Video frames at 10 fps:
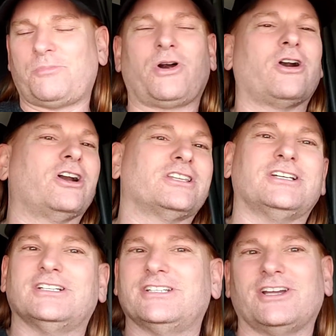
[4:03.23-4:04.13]
apart.
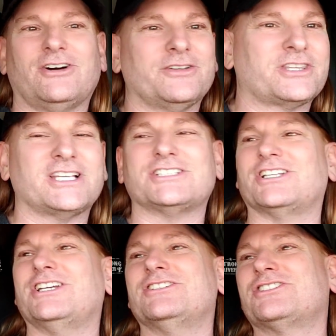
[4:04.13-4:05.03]
You know, the things
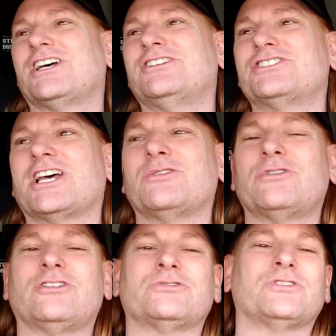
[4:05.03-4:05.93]
on the underside
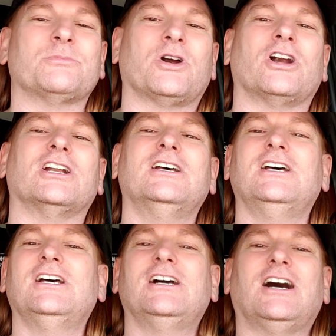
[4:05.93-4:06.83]
were all torn apart.
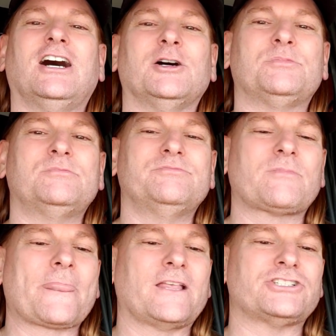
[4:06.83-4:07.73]

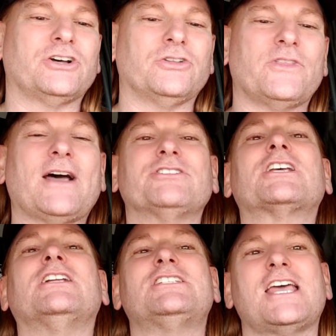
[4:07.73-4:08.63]
So that was
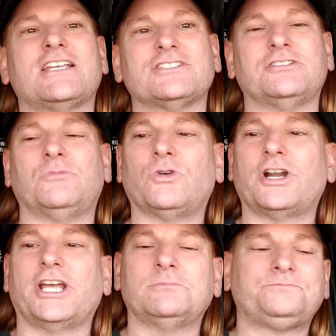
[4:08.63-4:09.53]
going to take until
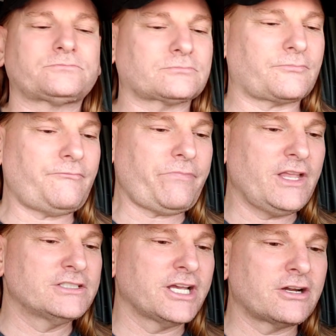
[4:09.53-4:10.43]
morning.
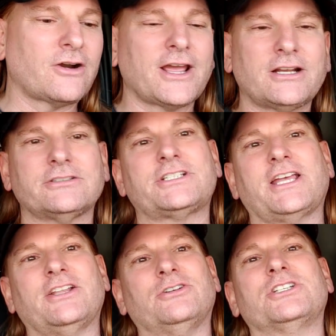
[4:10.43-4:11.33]
It's like, all right, I'll stay
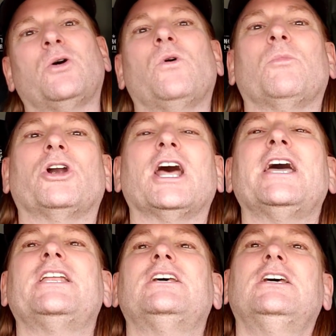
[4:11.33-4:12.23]
in the hotel one more
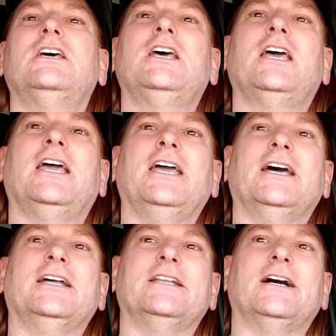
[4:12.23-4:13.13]
night.
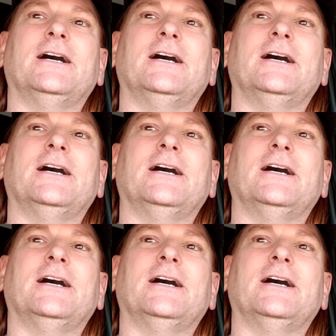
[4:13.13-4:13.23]
And,